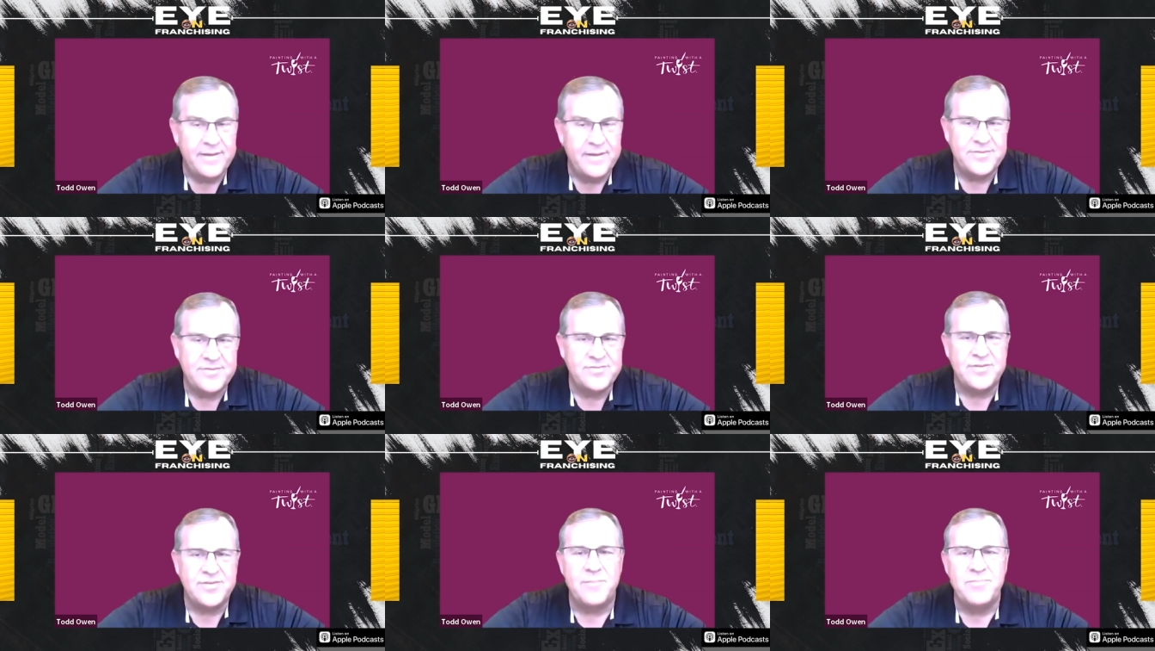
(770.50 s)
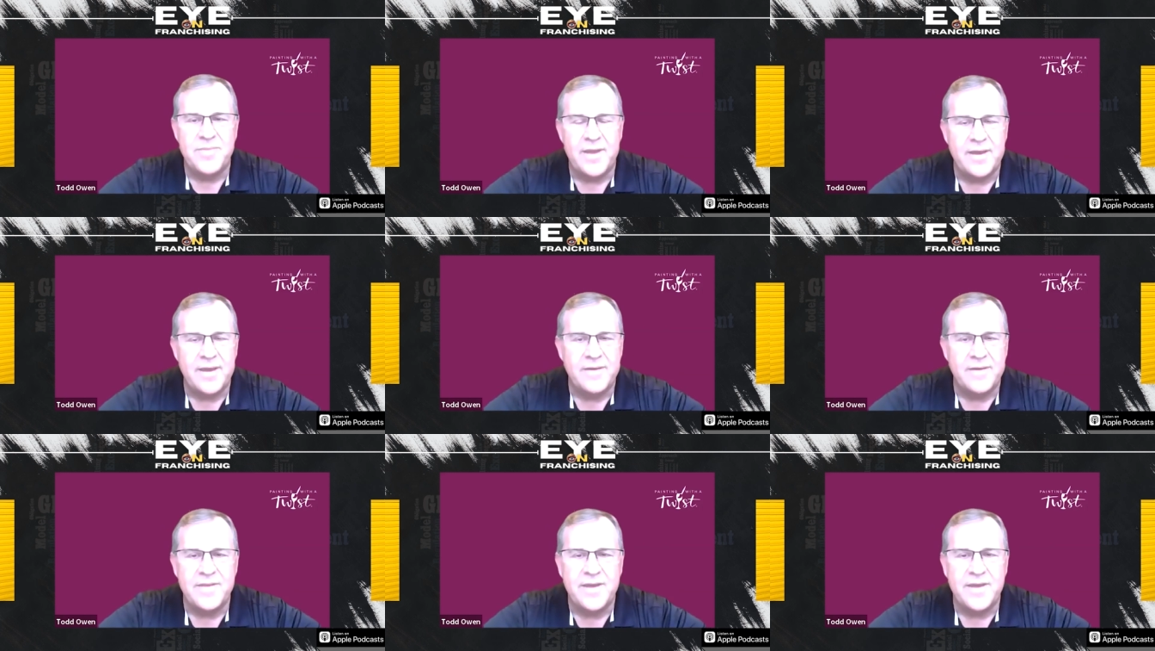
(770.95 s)
it's
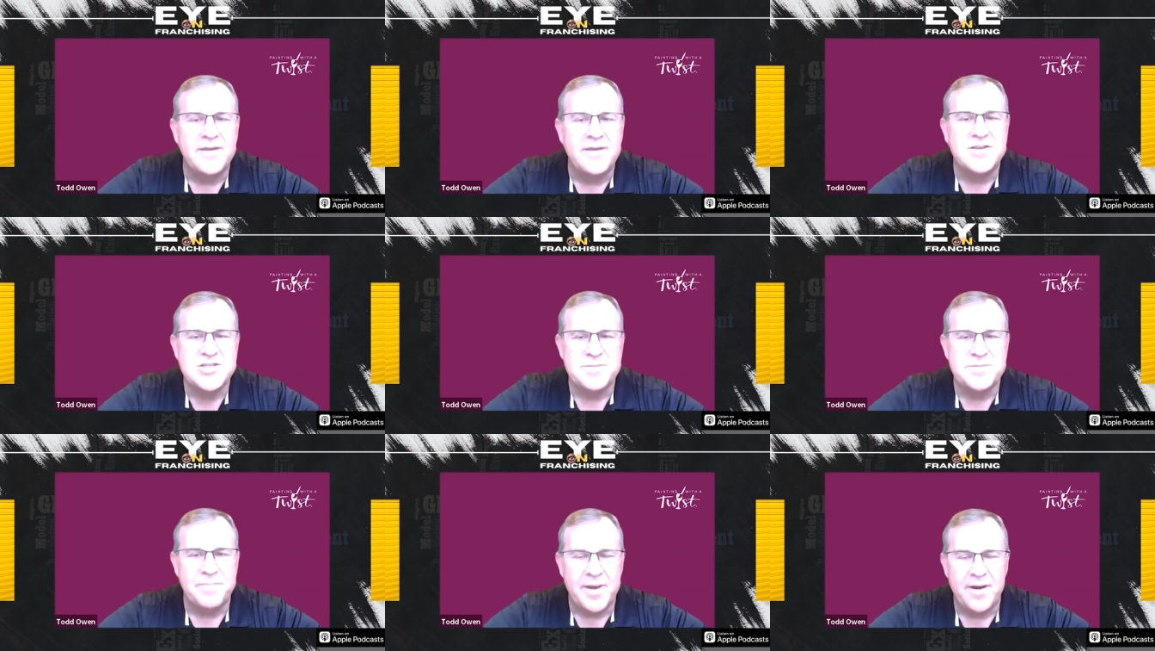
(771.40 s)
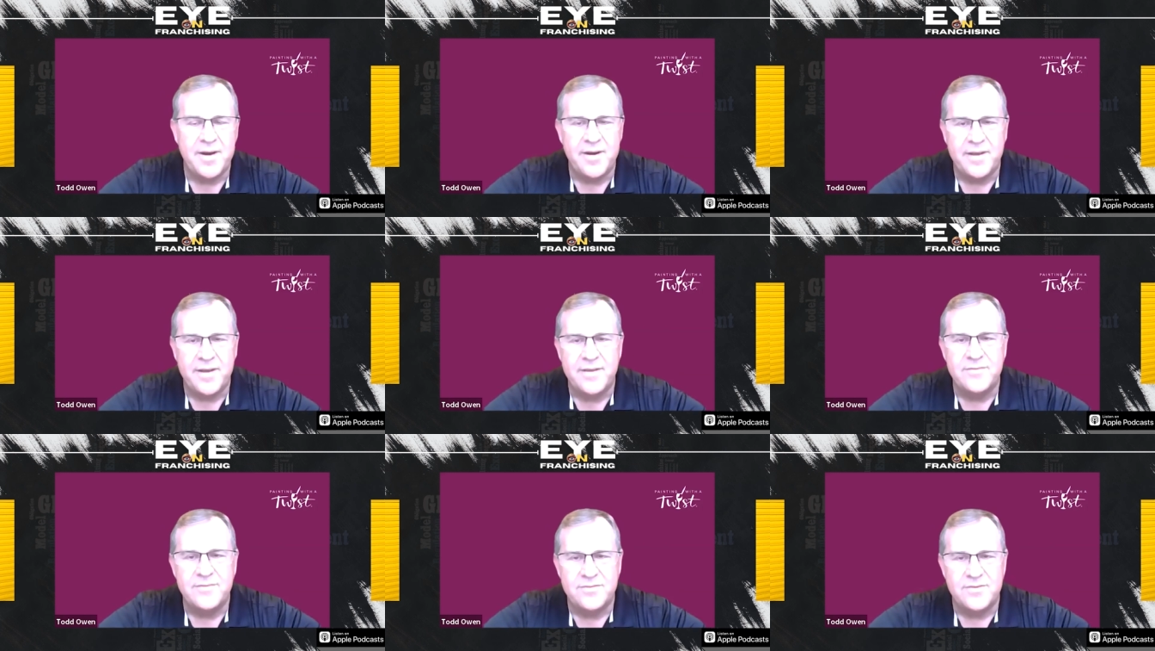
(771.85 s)
something they
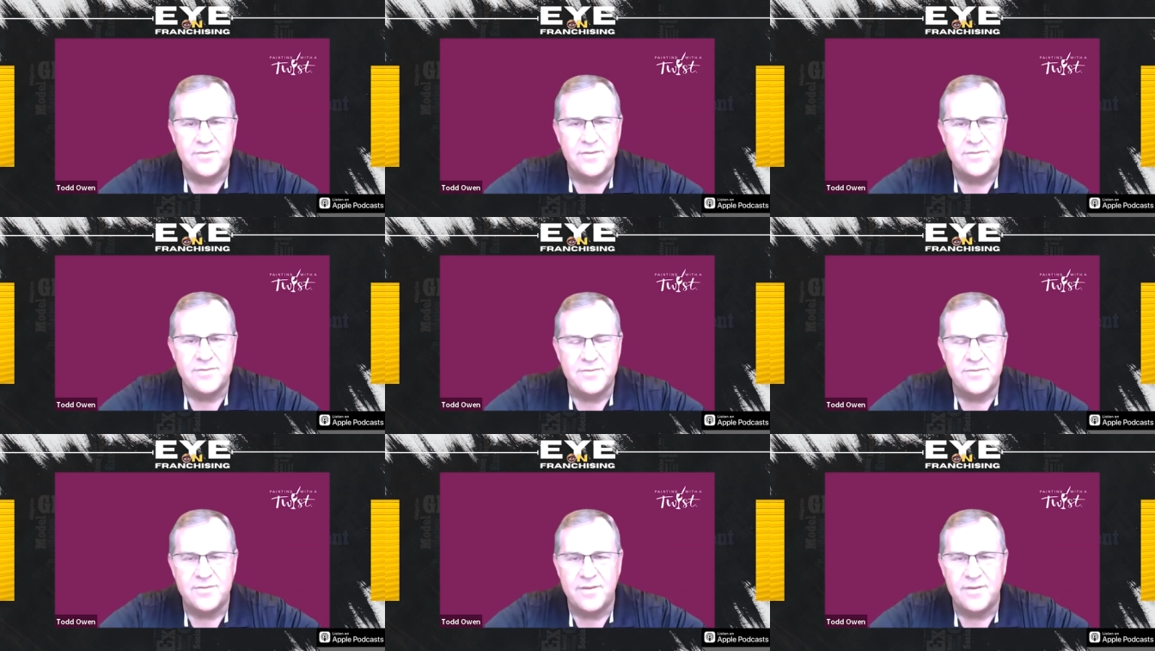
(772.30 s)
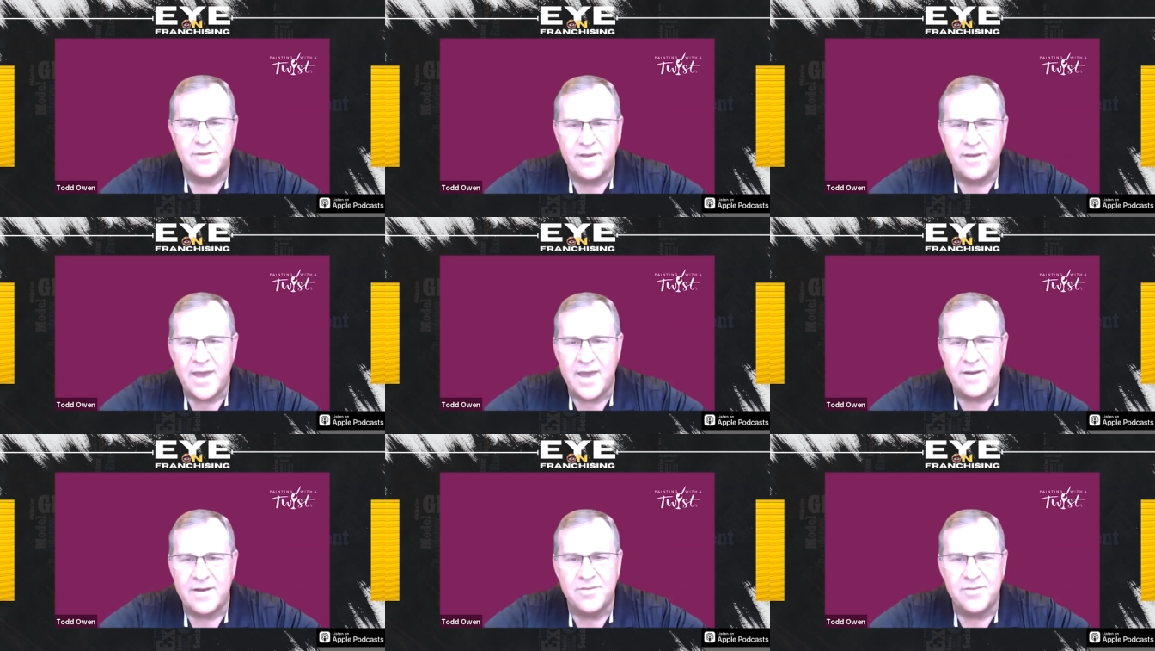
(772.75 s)
experience. It's
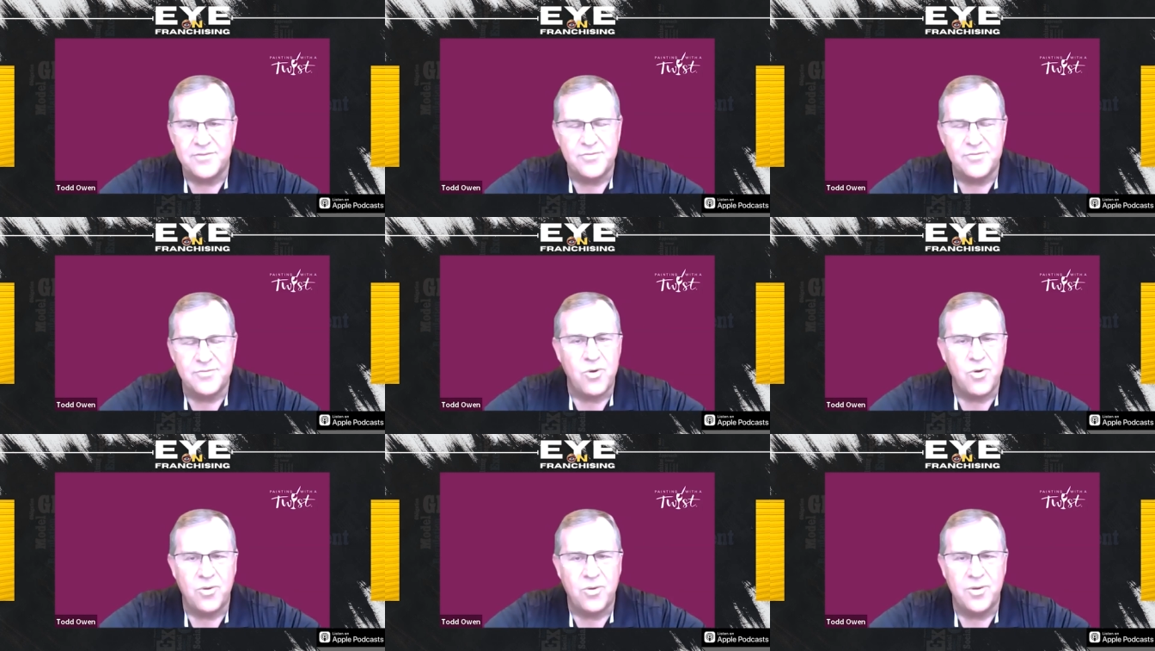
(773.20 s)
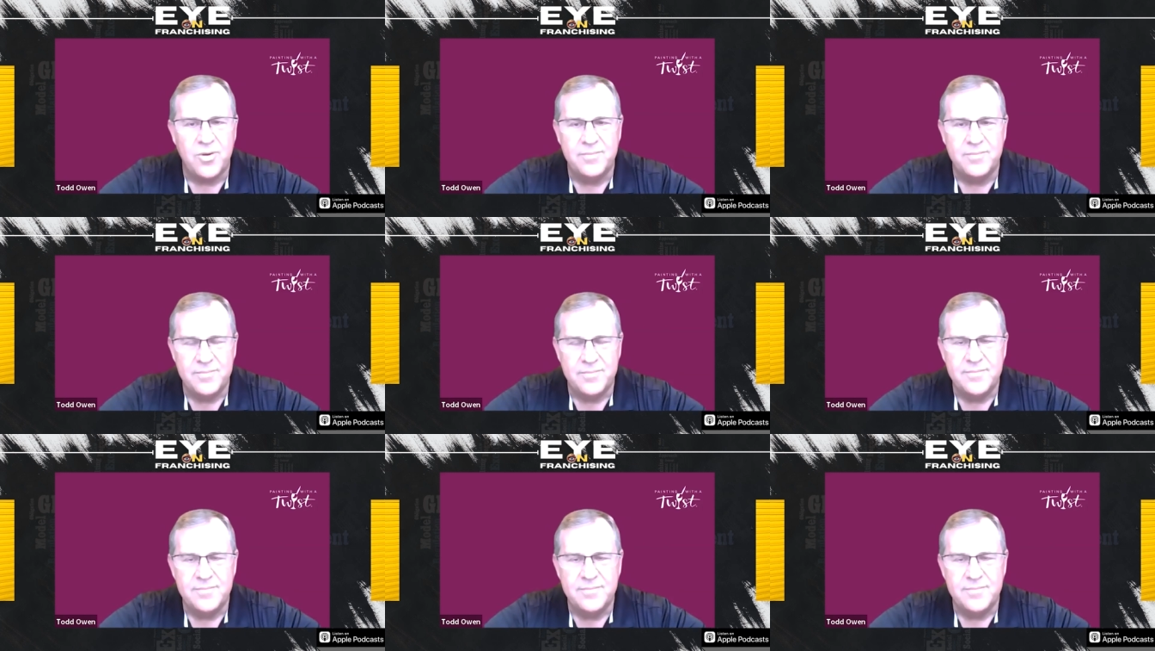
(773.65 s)
uh, out of this world.